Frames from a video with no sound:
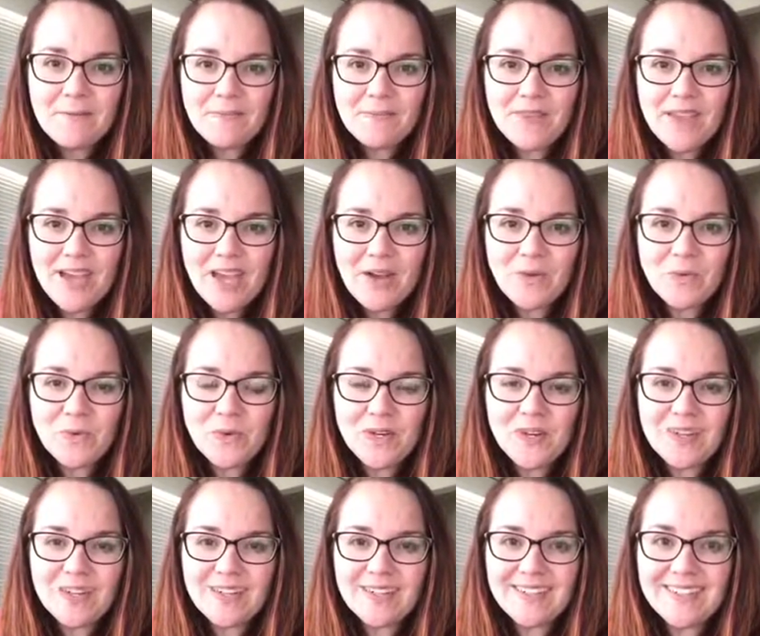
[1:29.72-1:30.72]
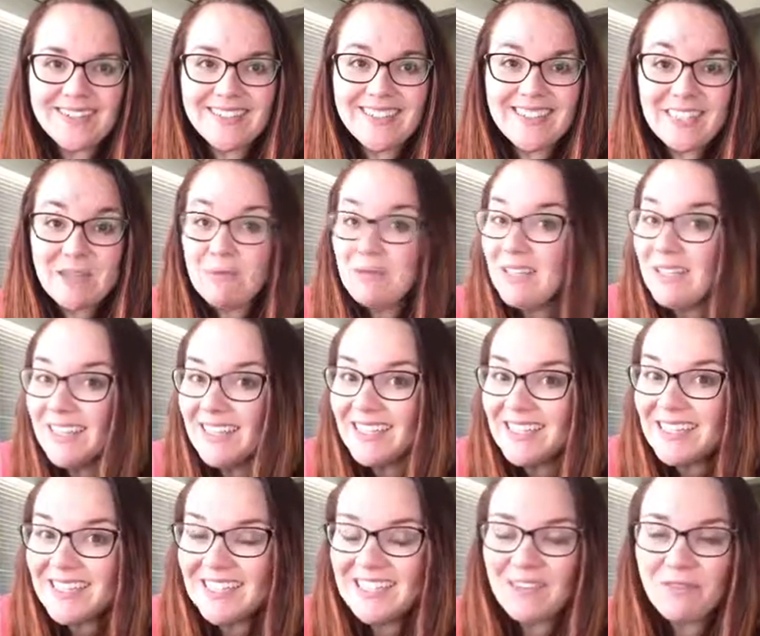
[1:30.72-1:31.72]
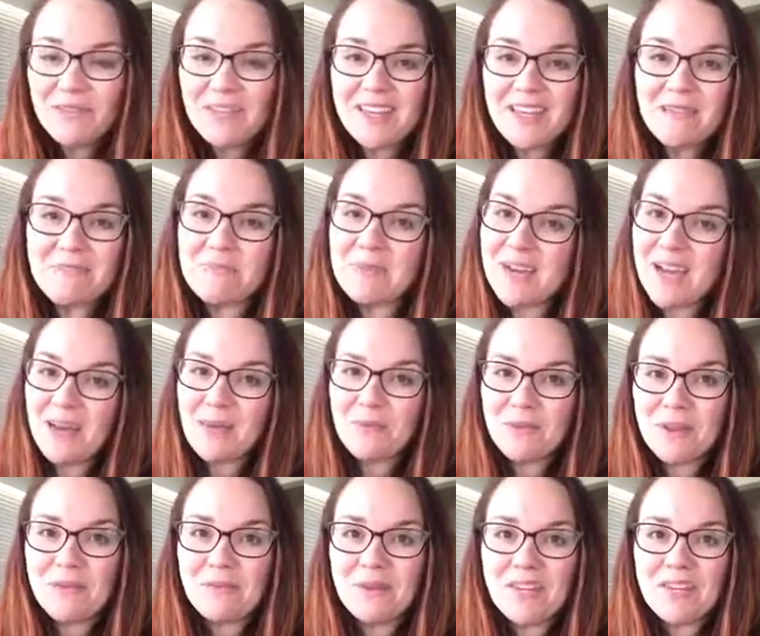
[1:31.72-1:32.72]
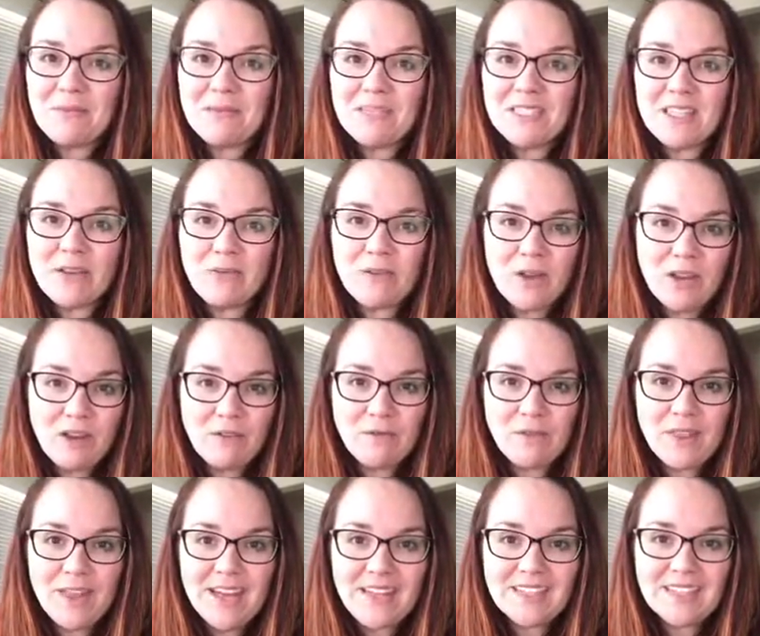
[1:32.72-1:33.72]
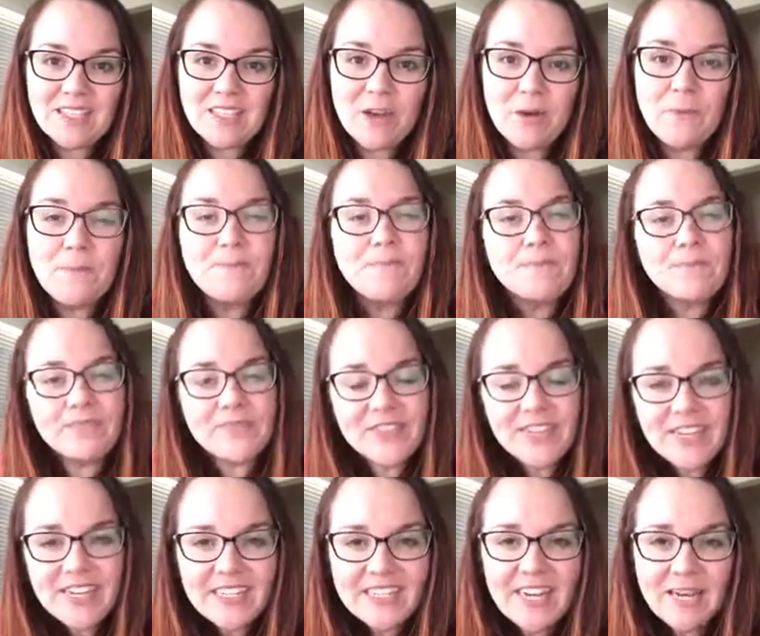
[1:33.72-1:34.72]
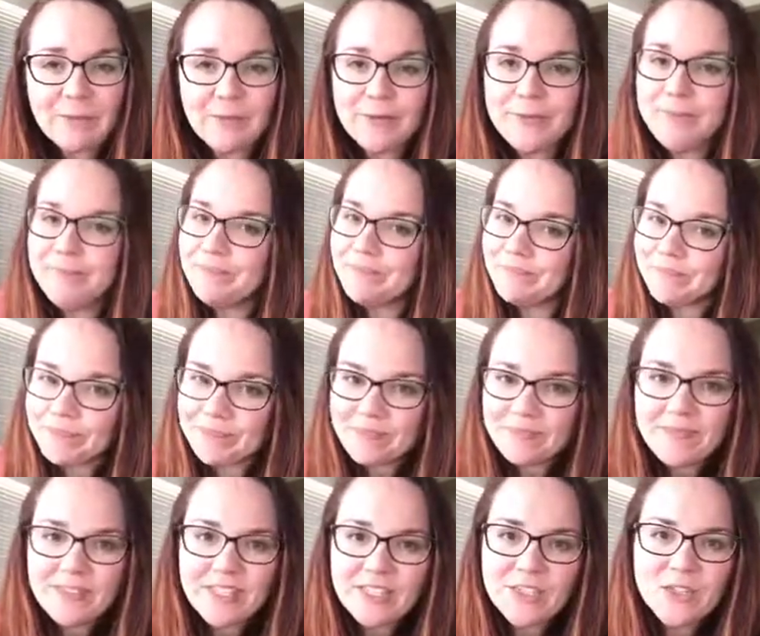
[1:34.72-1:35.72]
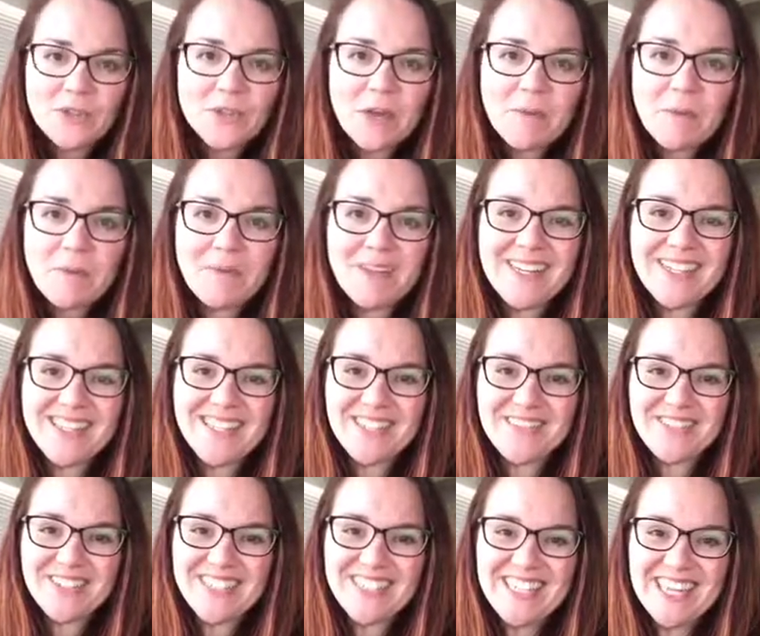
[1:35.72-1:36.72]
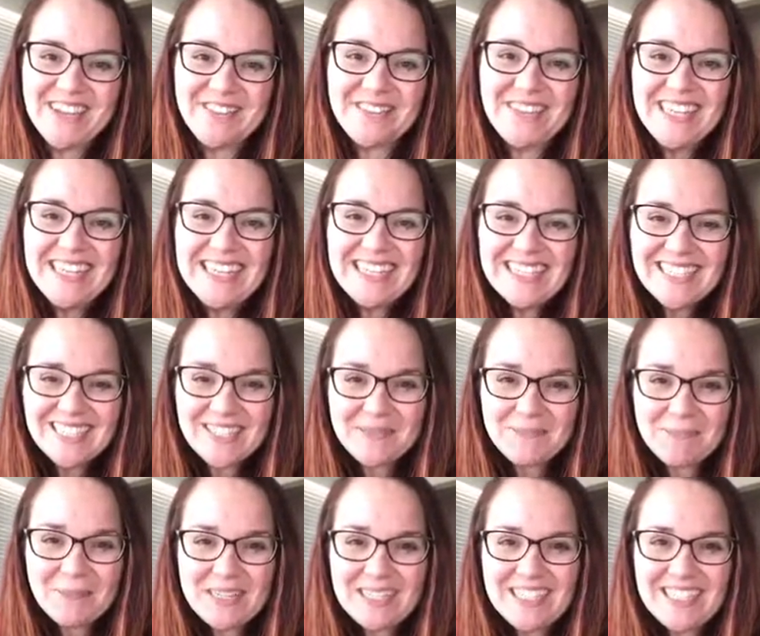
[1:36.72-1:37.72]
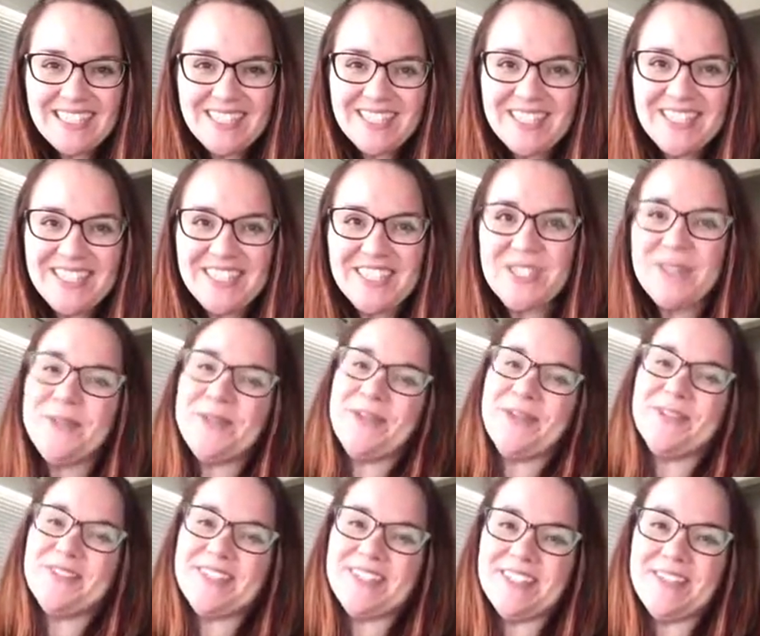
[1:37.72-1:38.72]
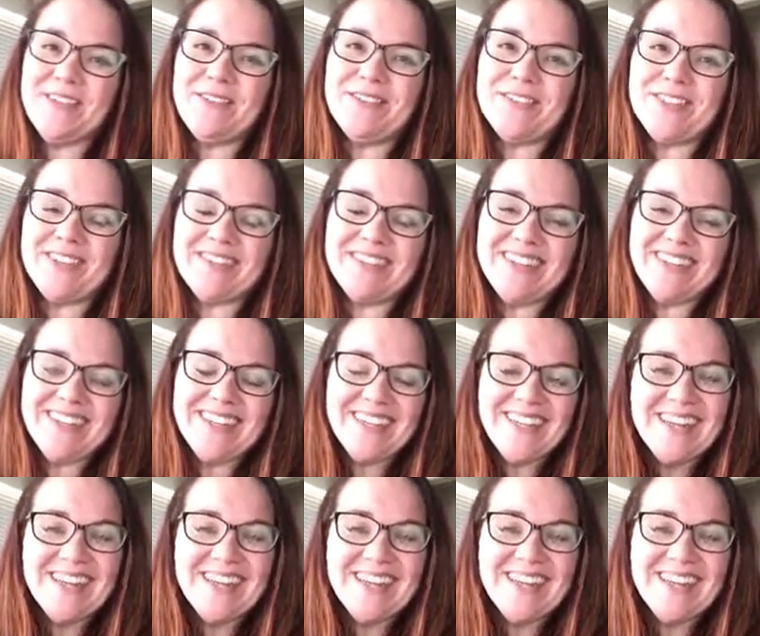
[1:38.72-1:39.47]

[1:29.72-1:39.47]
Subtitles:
that were seemingly insignificant, but I really want to give myself credit for that. So set a timer. Do a couple minutes, give yourself some big serious kudos because you deserve it.